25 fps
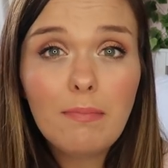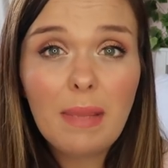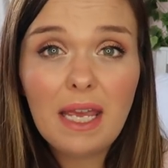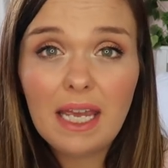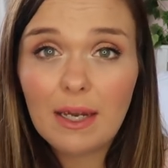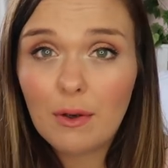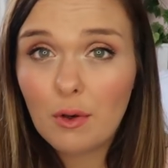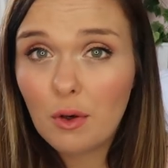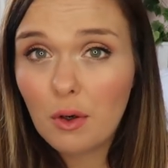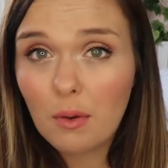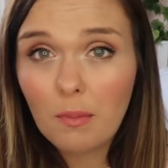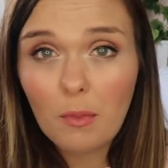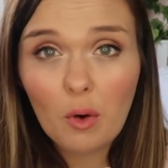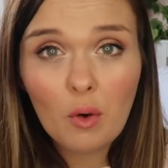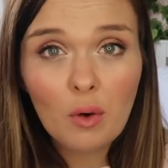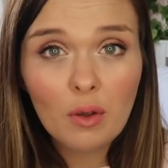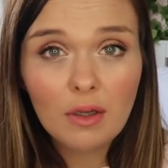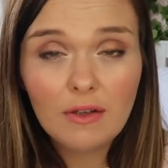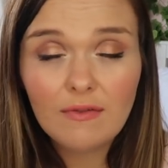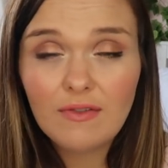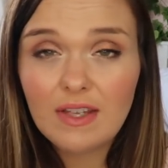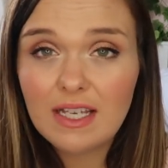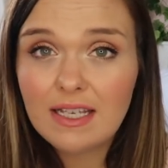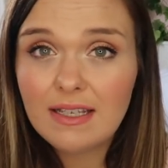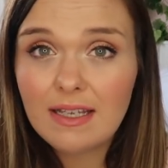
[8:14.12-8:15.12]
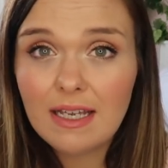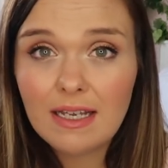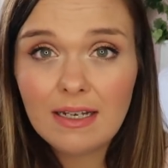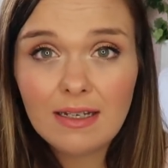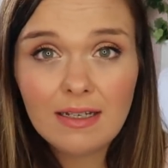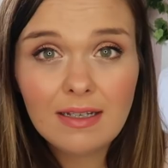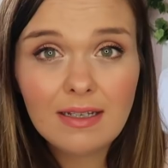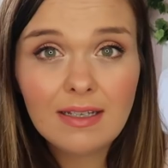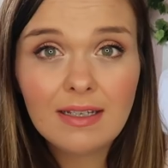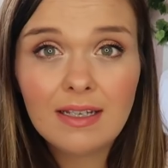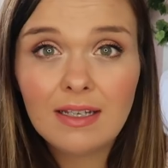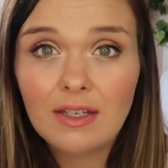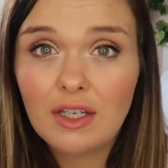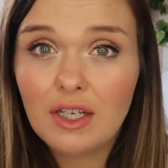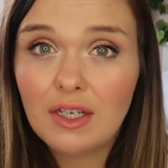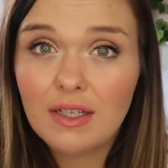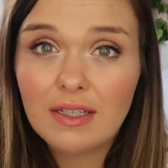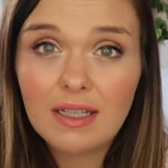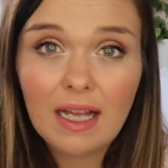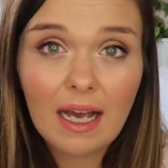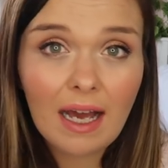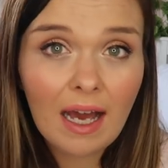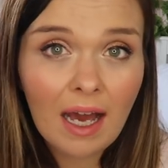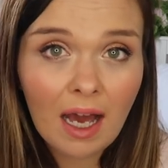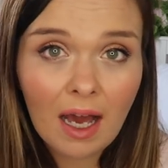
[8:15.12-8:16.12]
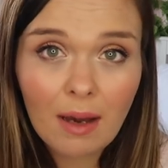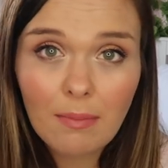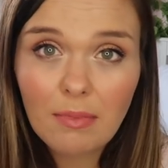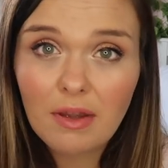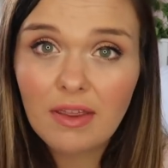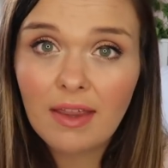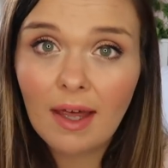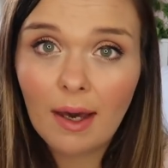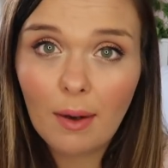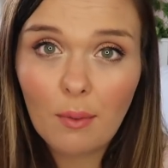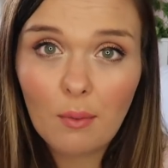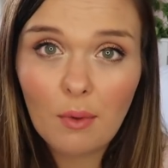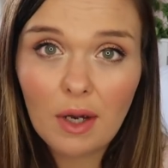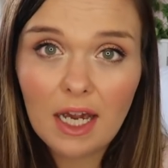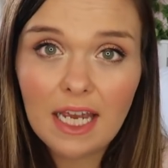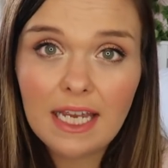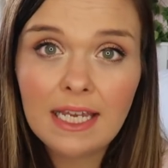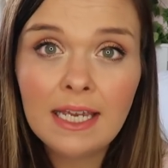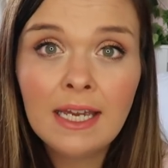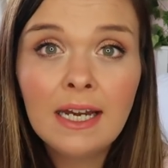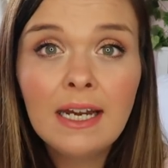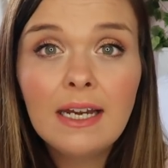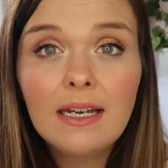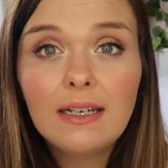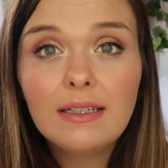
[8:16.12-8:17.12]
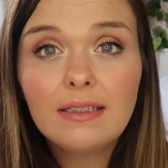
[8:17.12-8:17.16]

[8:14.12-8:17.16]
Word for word: pick up all of the SYNS and use the app that way.